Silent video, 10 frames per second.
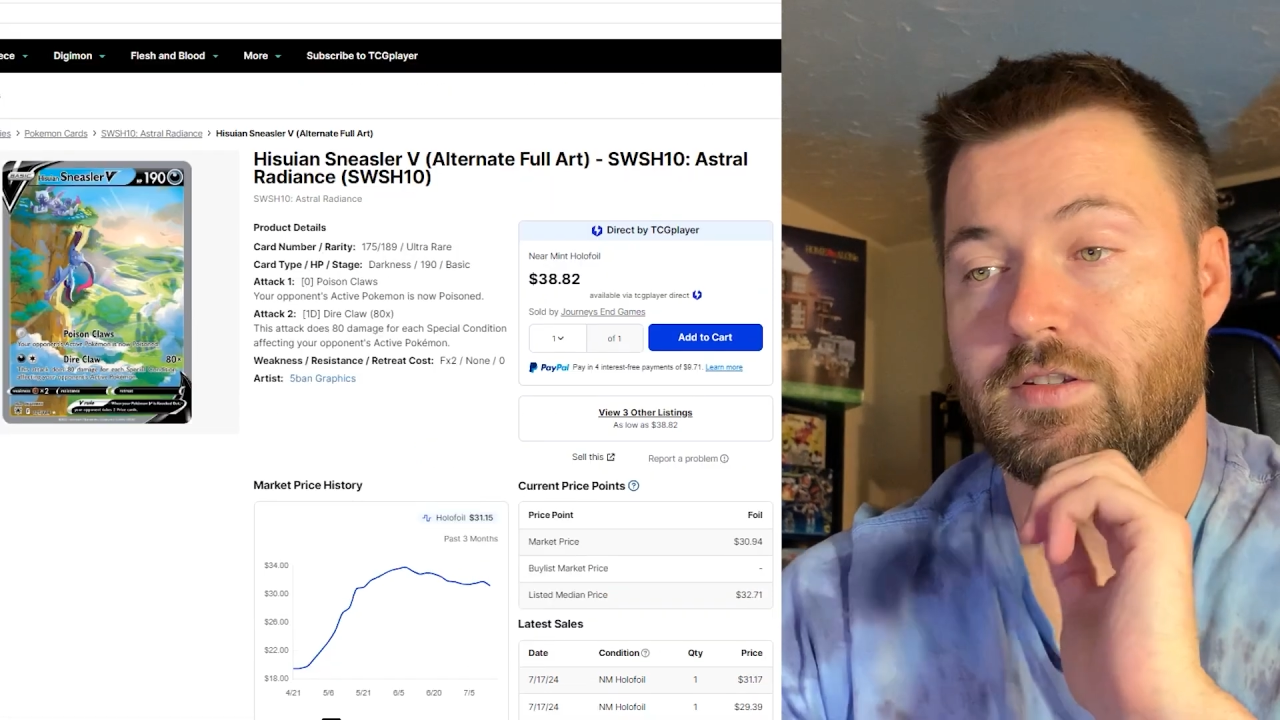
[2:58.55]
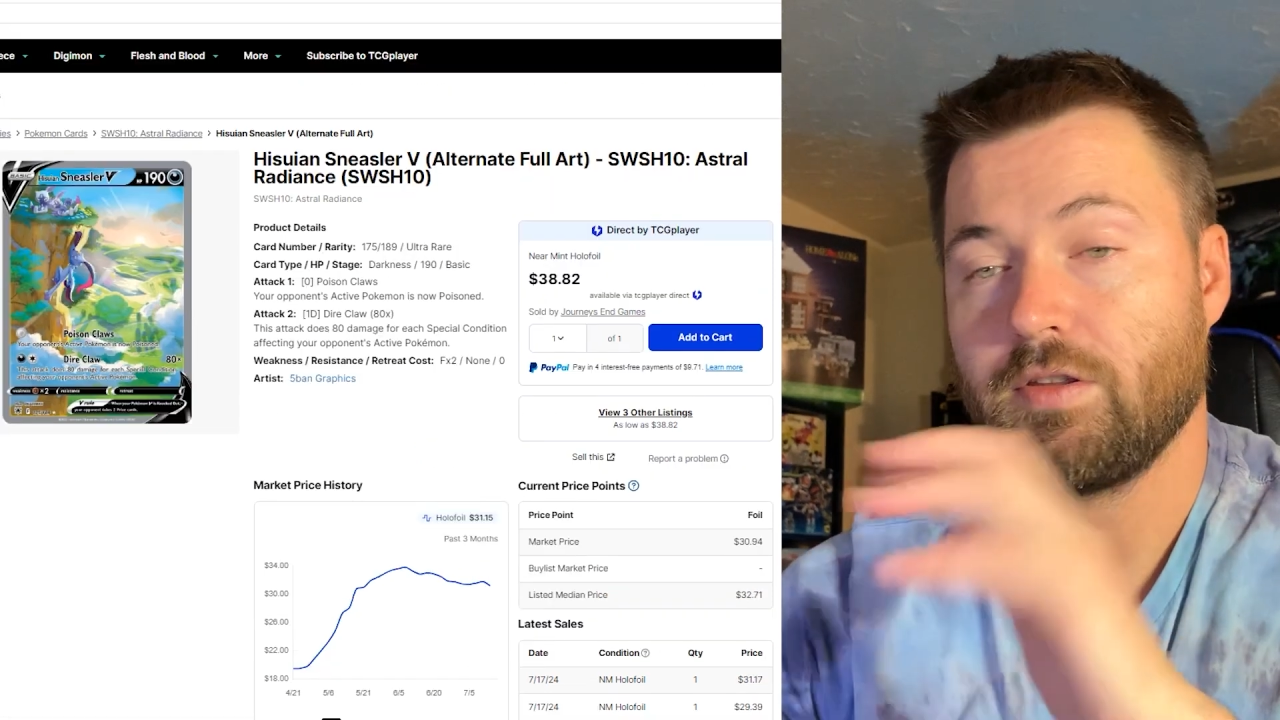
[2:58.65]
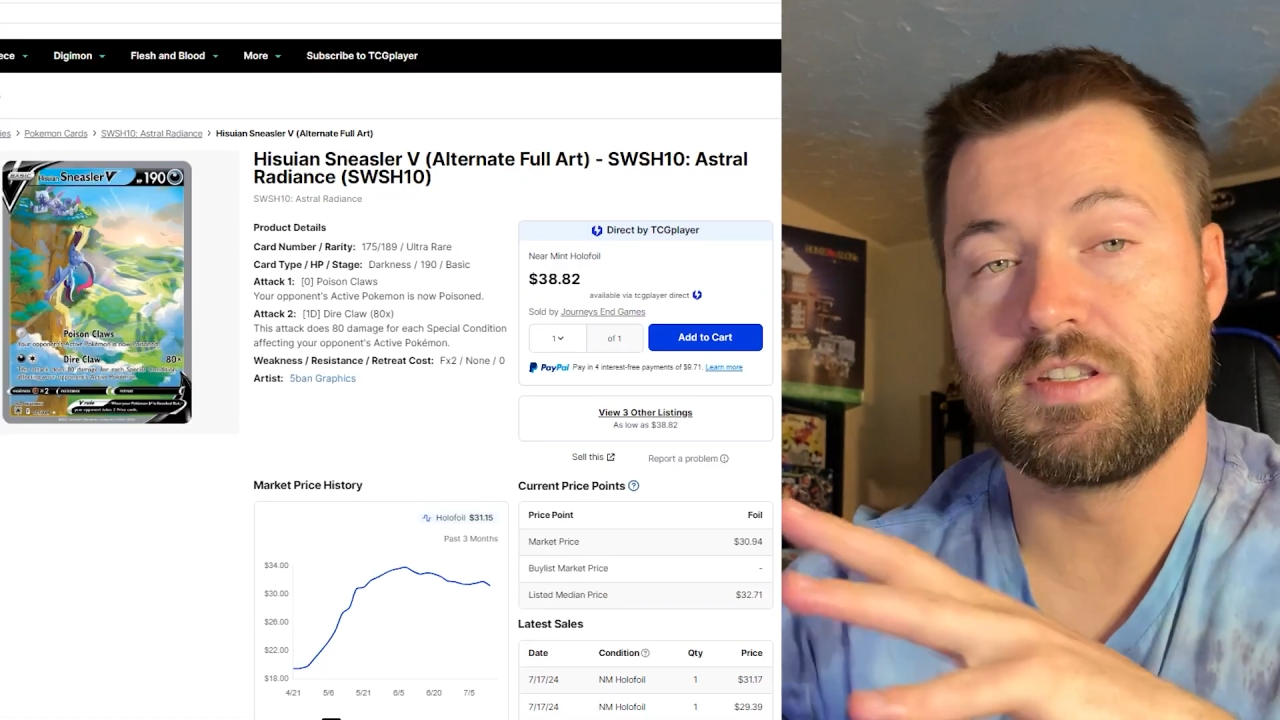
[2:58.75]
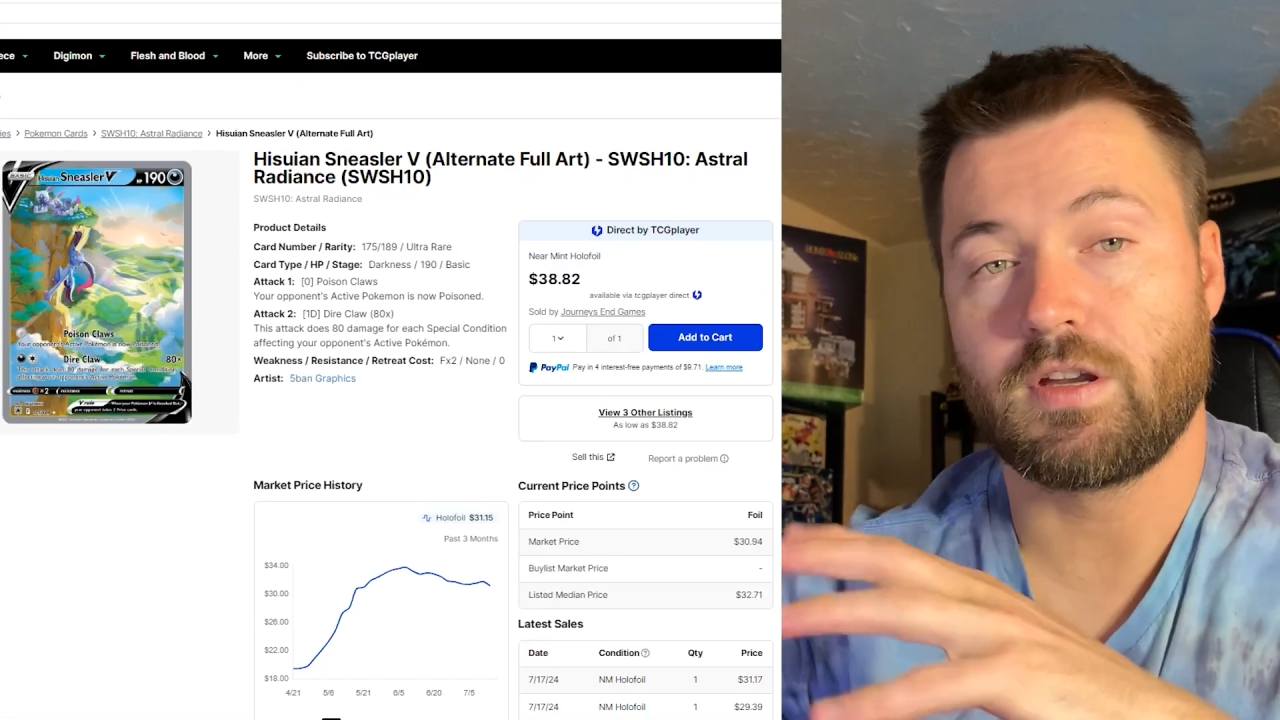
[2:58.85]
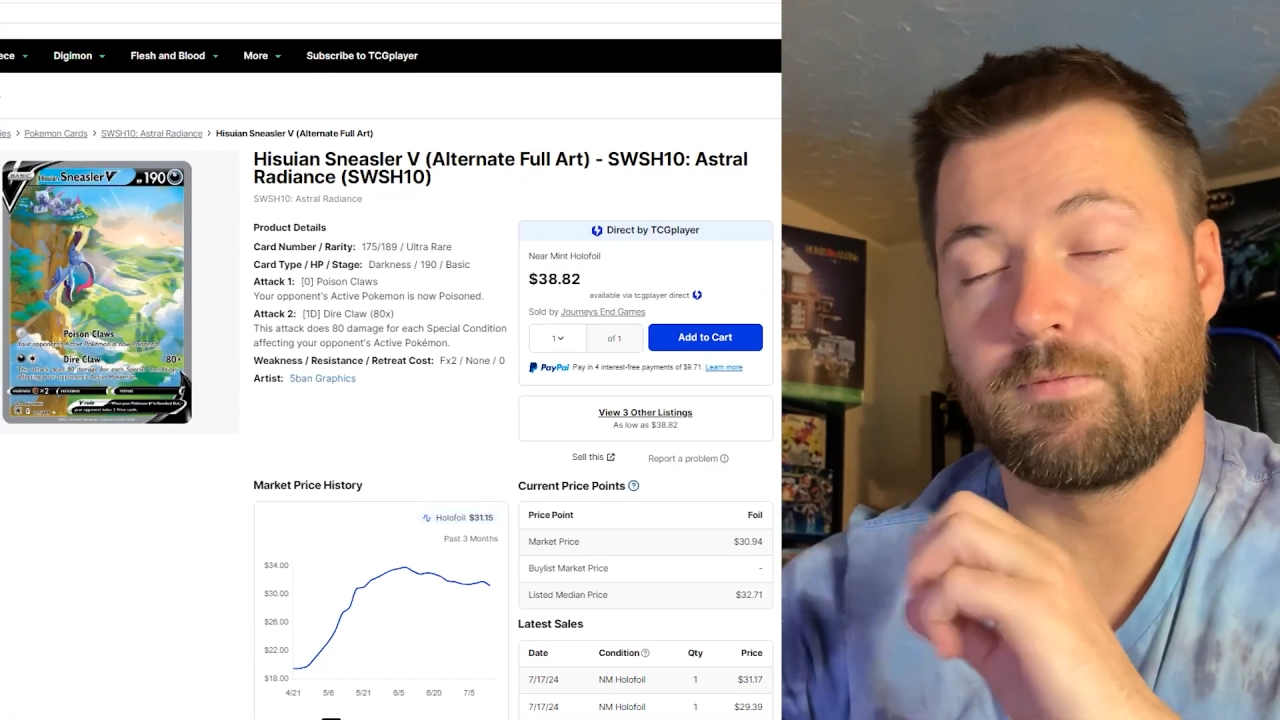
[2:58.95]
So
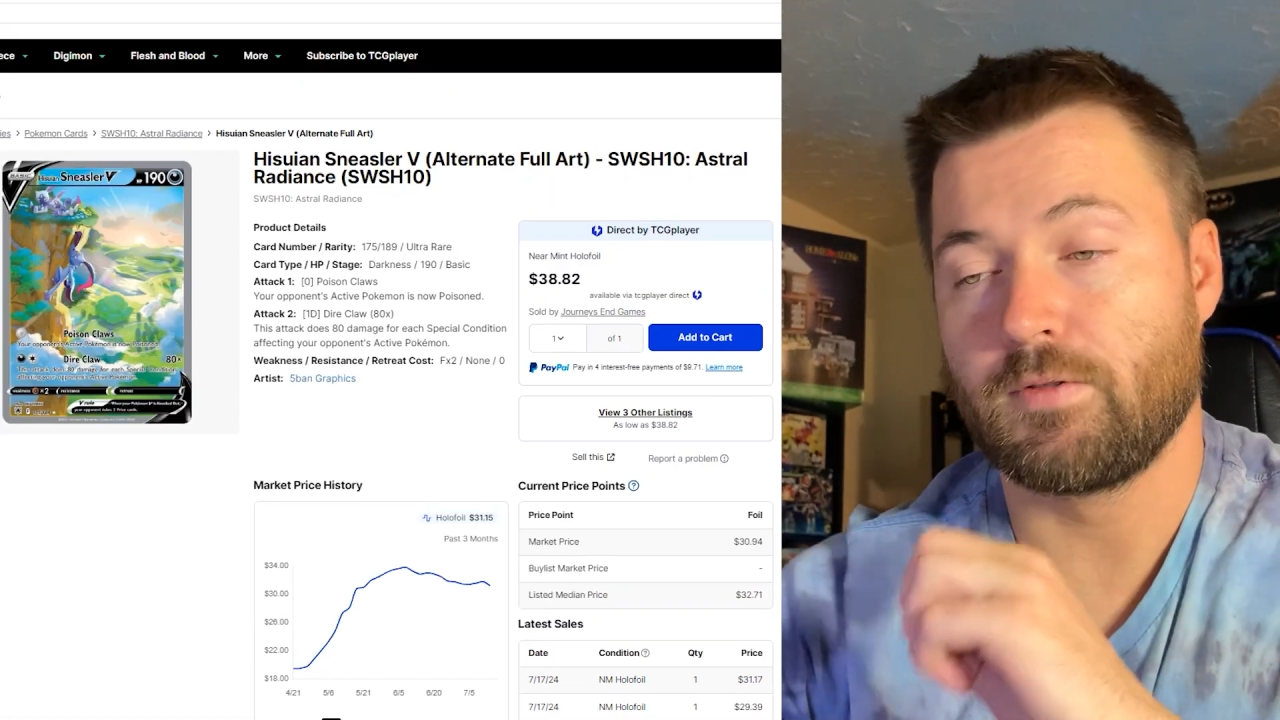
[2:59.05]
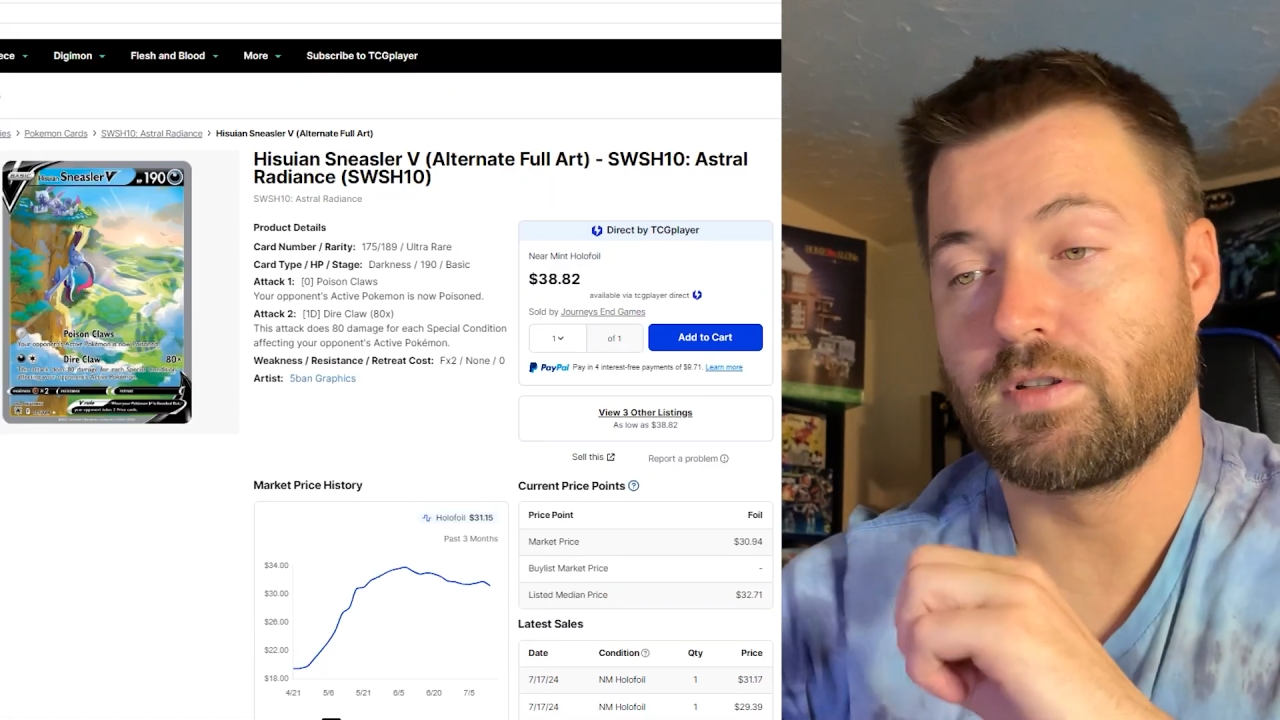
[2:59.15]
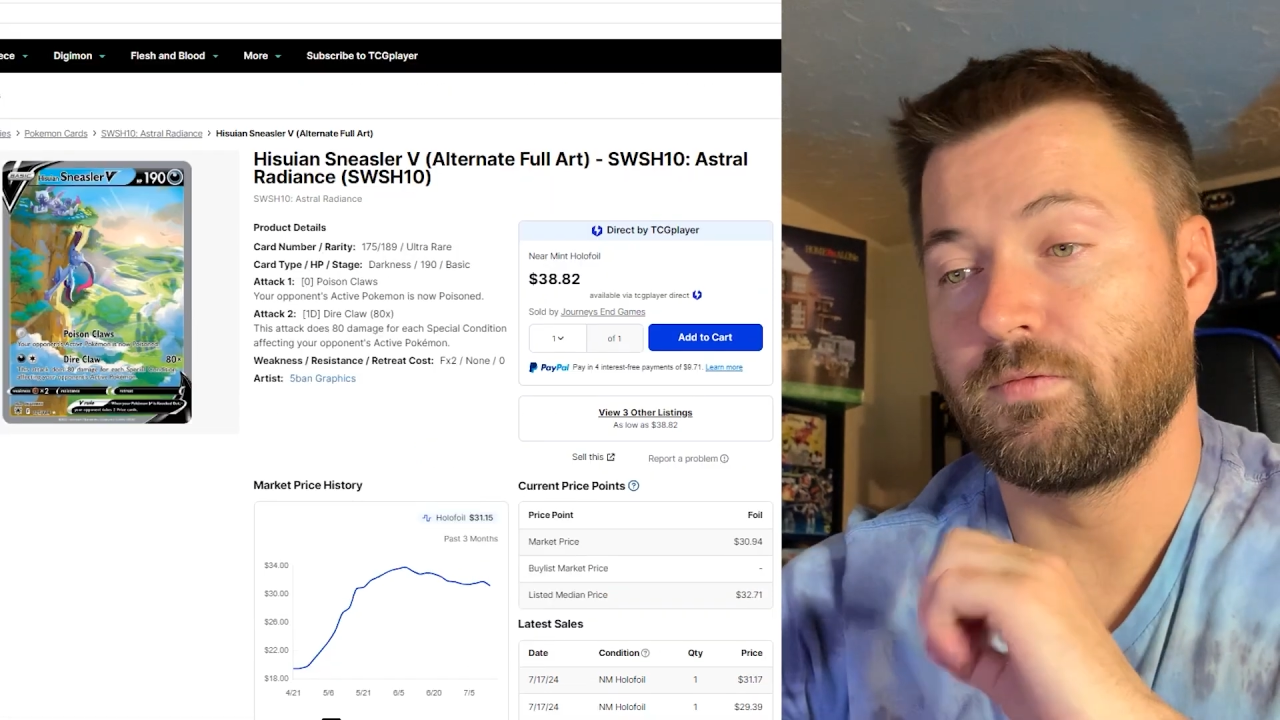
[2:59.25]
this is our first